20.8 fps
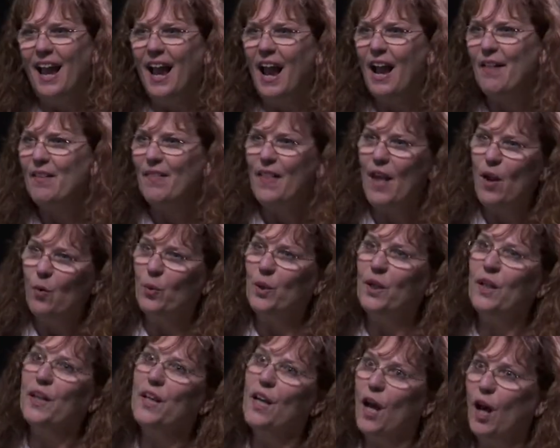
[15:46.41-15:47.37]
And then that
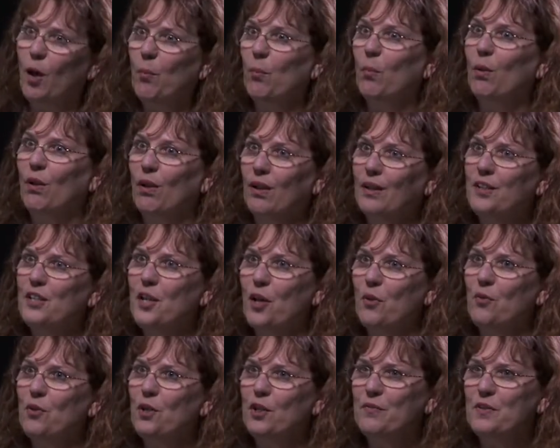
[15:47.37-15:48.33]
really humble,
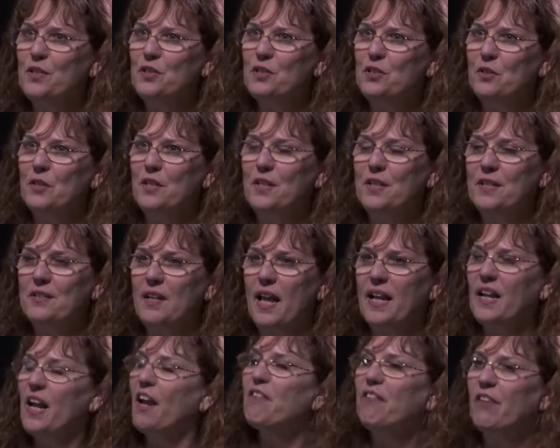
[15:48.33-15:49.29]
nervous student is
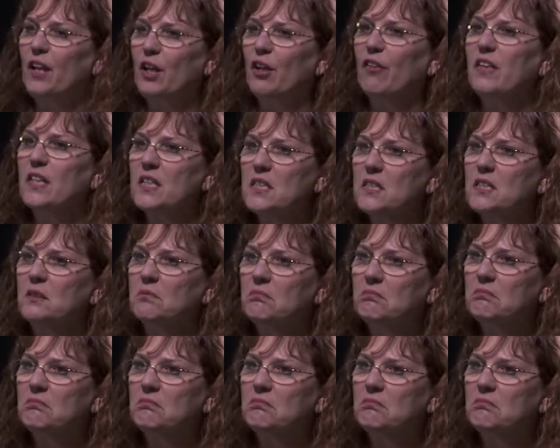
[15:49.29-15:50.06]
like, I failed this.